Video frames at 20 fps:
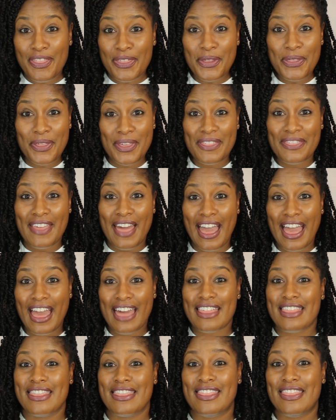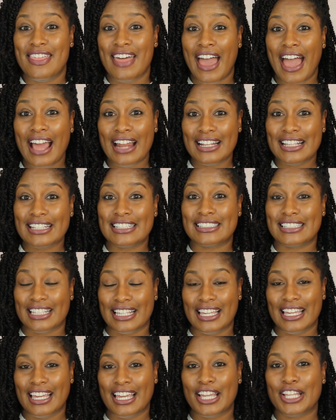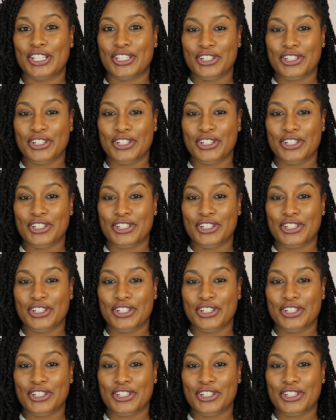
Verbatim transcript: other than that, that is it.